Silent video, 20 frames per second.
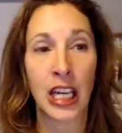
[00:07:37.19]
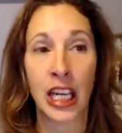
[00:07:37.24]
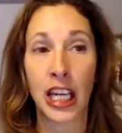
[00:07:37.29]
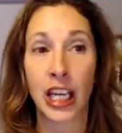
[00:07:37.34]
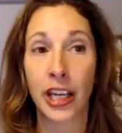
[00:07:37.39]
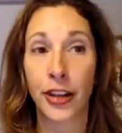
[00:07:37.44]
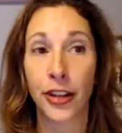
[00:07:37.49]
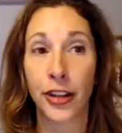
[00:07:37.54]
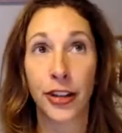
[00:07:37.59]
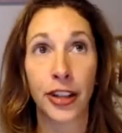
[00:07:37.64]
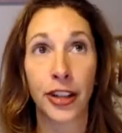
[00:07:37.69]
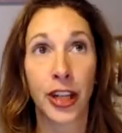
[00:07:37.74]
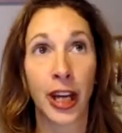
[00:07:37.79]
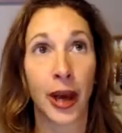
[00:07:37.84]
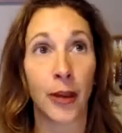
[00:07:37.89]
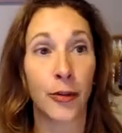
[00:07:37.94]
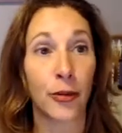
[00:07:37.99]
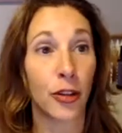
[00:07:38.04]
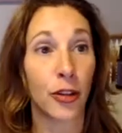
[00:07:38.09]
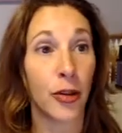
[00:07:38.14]
It could
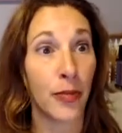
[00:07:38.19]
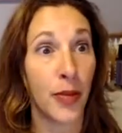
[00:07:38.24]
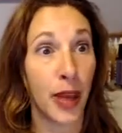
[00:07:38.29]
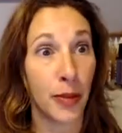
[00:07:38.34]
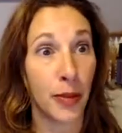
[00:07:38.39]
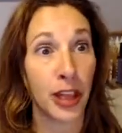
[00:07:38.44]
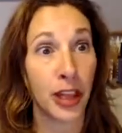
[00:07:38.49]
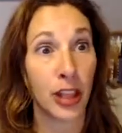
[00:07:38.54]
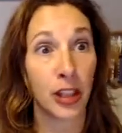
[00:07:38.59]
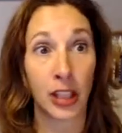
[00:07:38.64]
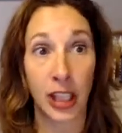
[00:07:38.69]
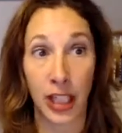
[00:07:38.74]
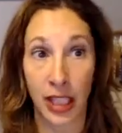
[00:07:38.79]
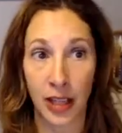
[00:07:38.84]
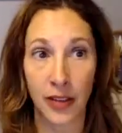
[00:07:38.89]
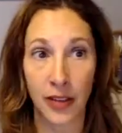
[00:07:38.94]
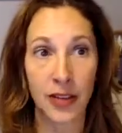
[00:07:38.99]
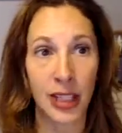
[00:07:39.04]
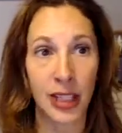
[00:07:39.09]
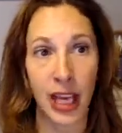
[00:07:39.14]
come from maybe the
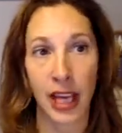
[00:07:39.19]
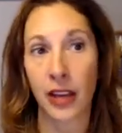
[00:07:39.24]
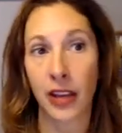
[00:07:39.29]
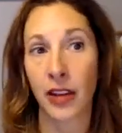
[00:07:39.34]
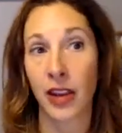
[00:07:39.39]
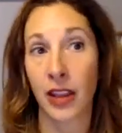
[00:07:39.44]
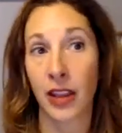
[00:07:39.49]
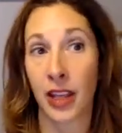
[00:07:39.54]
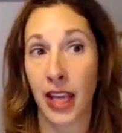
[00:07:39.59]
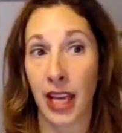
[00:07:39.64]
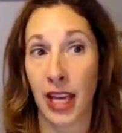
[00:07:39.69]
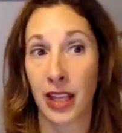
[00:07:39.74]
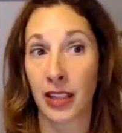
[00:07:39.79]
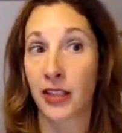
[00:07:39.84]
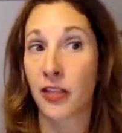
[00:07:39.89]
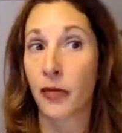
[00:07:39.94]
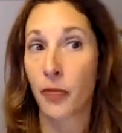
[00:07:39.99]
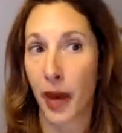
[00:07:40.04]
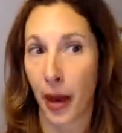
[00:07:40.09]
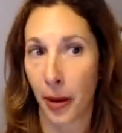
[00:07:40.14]
leaves, like in the case
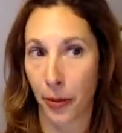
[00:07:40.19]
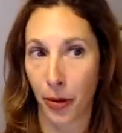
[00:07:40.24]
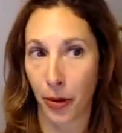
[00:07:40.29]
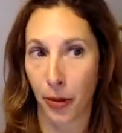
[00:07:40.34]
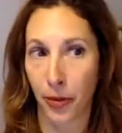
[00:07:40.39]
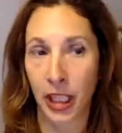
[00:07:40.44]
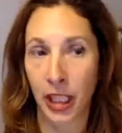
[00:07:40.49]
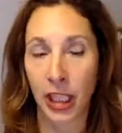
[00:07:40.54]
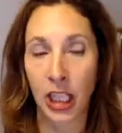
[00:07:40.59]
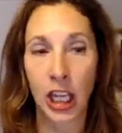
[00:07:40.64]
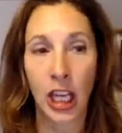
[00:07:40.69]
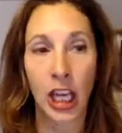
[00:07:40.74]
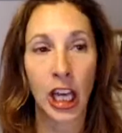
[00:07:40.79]
of peppermint.